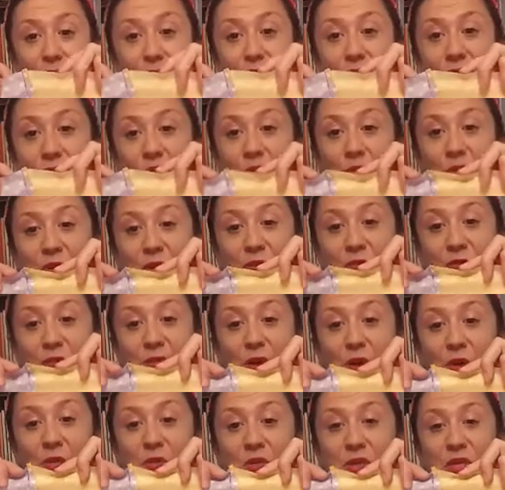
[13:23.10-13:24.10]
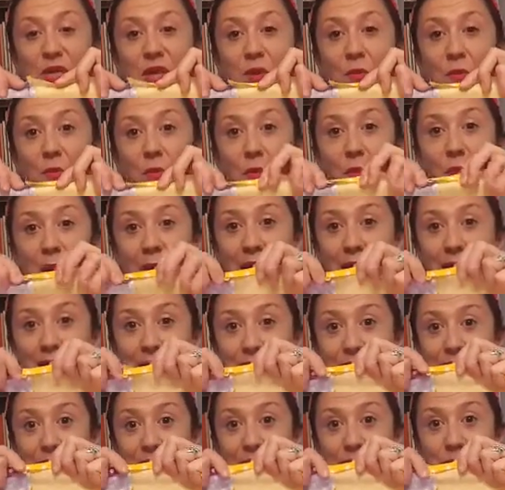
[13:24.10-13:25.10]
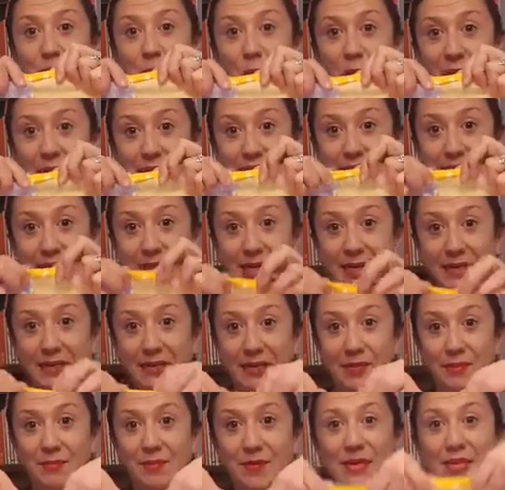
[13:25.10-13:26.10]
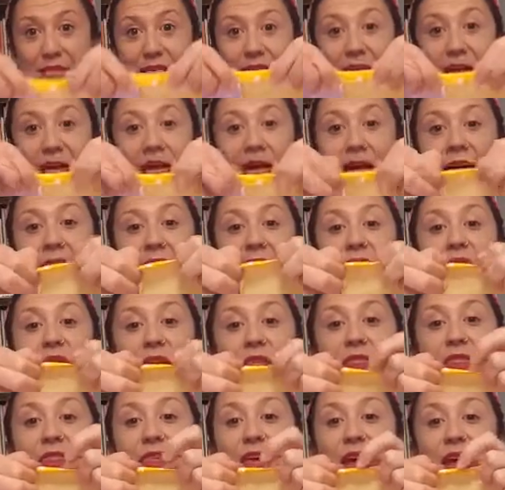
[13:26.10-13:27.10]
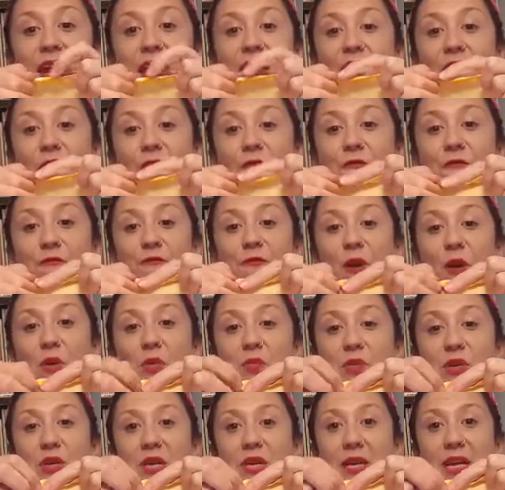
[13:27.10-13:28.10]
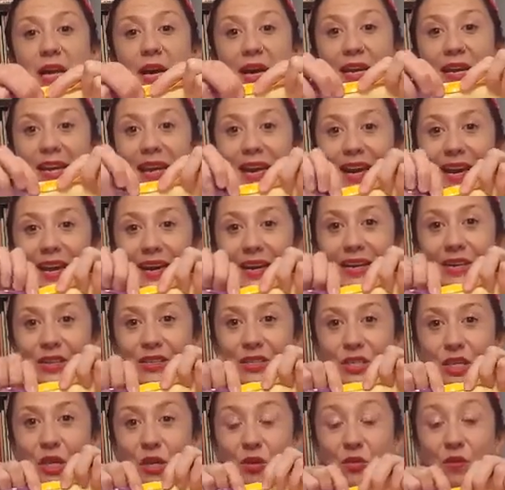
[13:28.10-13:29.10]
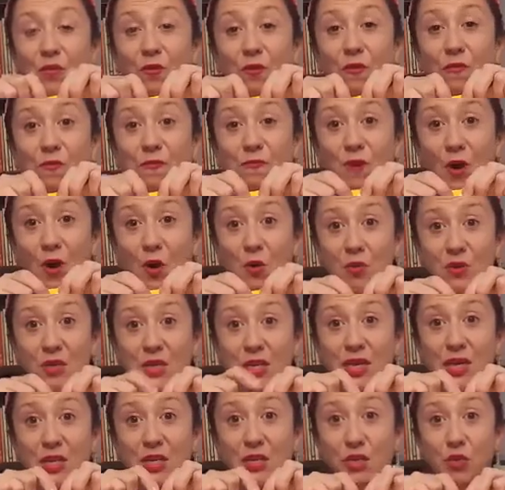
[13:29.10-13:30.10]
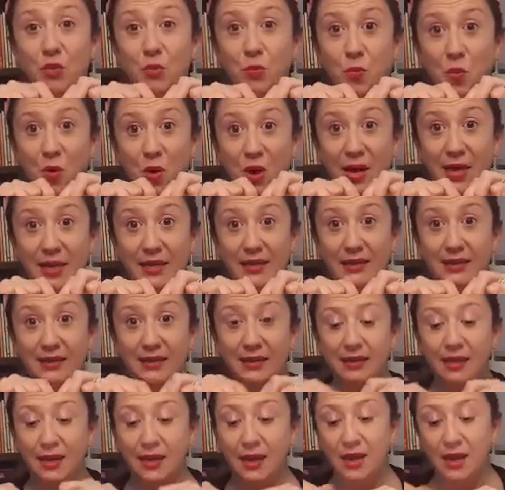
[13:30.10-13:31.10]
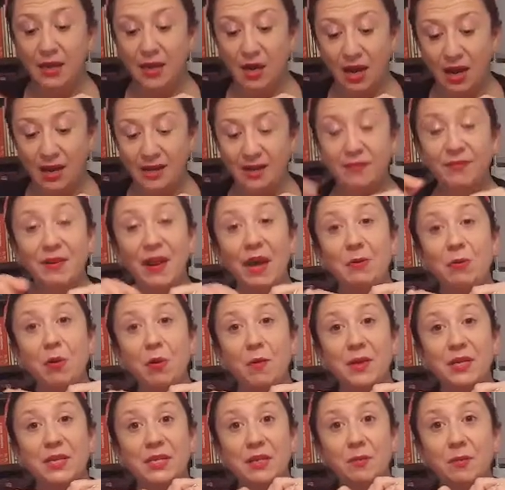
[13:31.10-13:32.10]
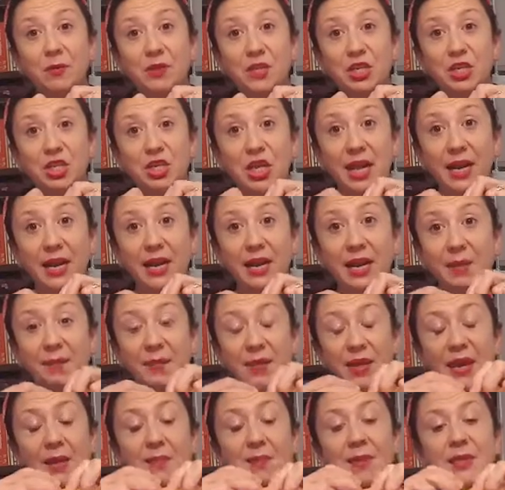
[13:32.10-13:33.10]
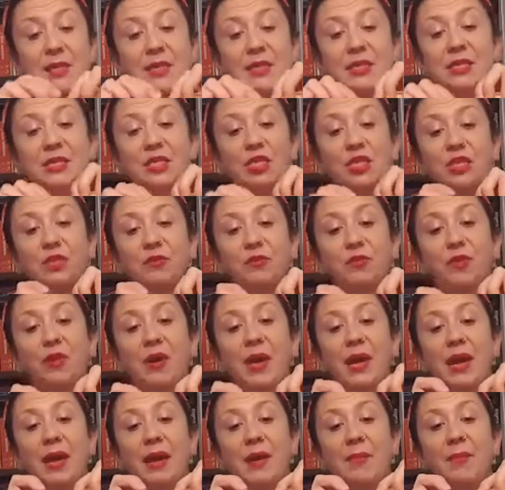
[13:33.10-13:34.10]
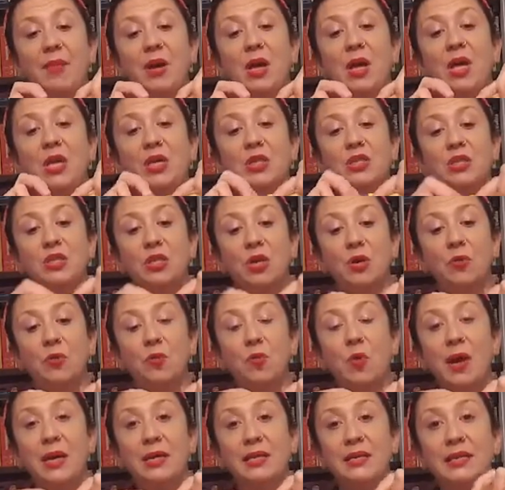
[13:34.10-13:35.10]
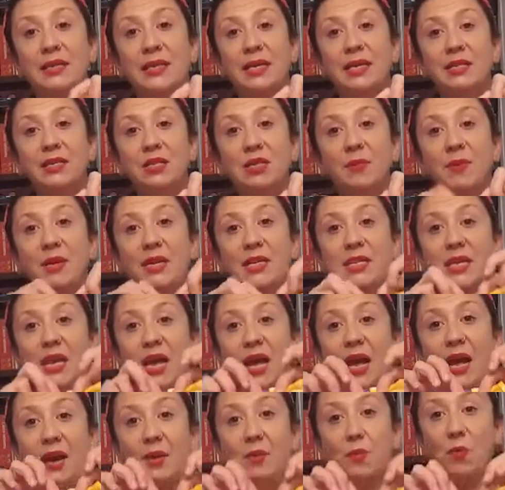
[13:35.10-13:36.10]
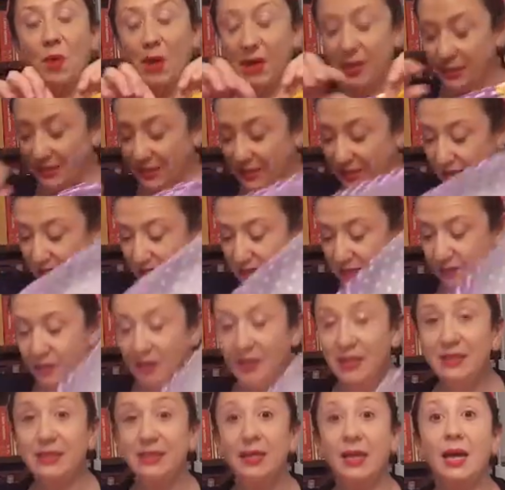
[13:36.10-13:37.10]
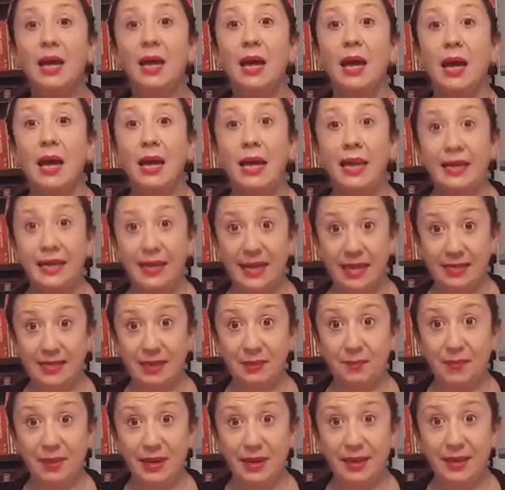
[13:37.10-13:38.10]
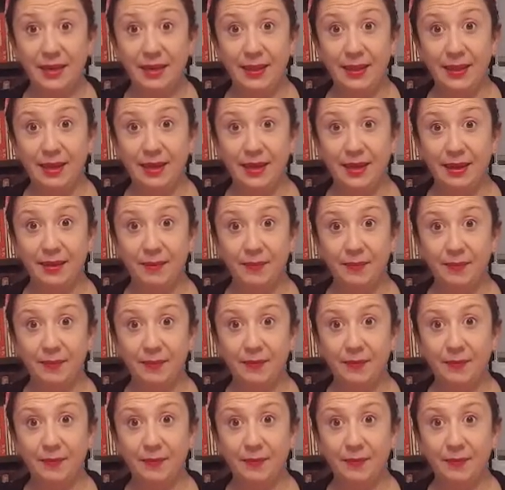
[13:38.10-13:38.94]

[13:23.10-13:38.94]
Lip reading: So we fold it once, 1 centimetre, then fold it again. So you're folding it twice, kind of like what we did with the channel up there, but this is just for a hem. So 1 centimetre and 1 centimetre, get a pin in there.